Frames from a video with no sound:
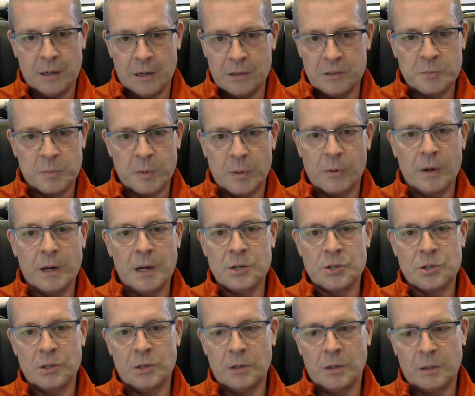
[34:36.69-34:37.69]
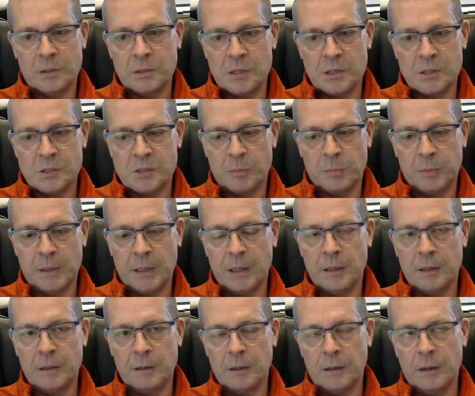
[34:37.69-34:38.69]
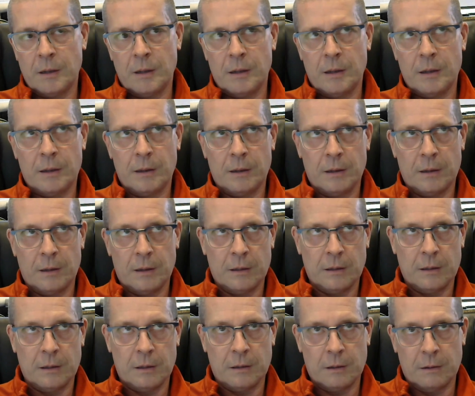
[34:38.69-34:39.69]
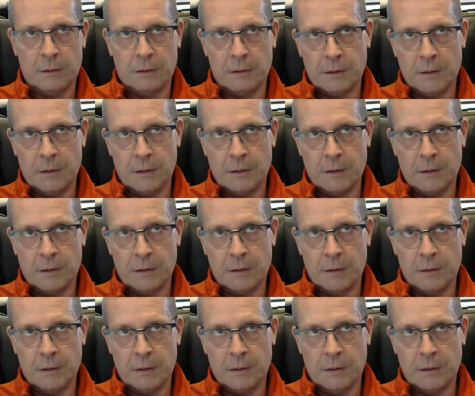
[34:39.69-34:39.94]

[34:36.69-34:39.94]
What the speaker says: inspirational, disciplined, and